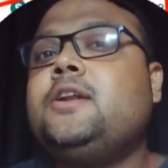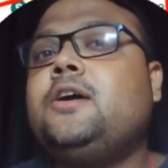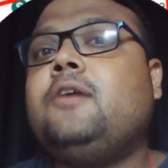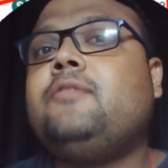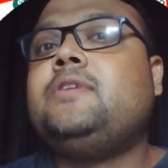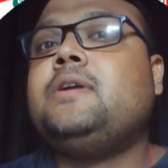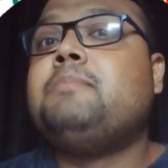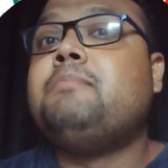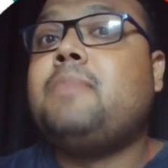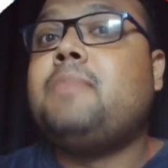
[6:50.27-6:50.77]
of
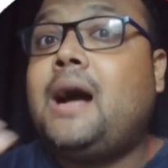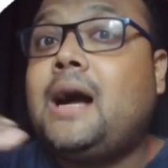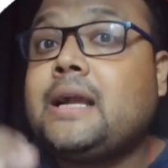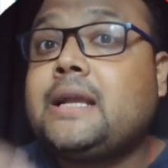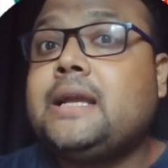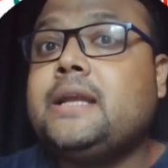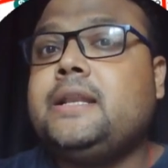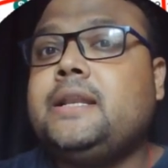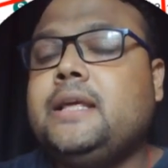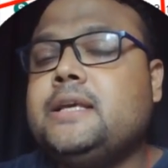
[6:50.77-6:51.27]
the
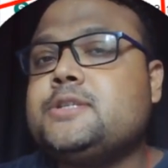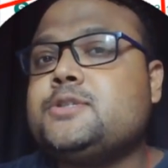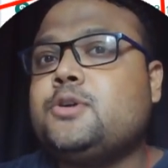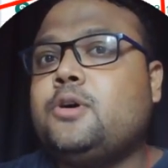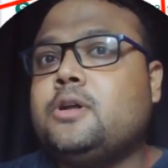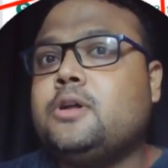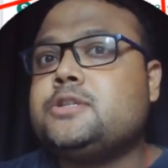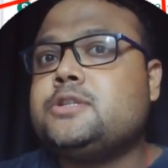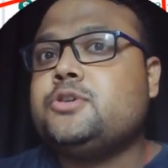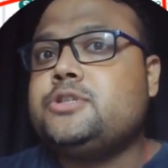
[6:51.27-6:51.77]
market is
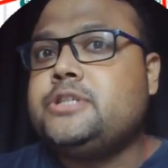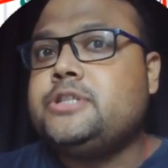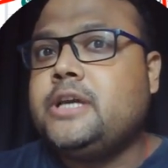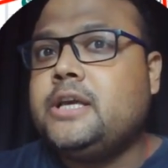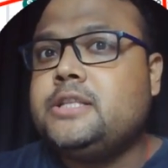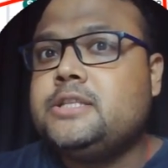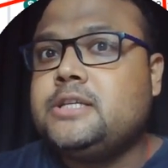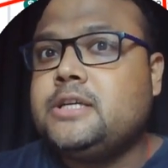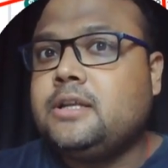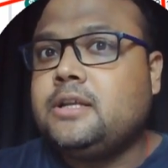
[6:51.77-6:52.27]
also
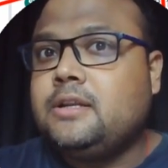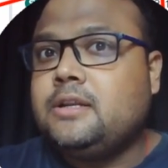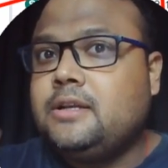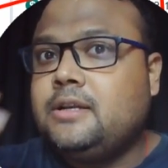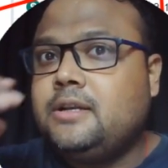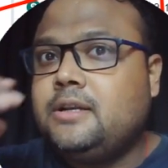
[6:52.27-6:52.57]
changing.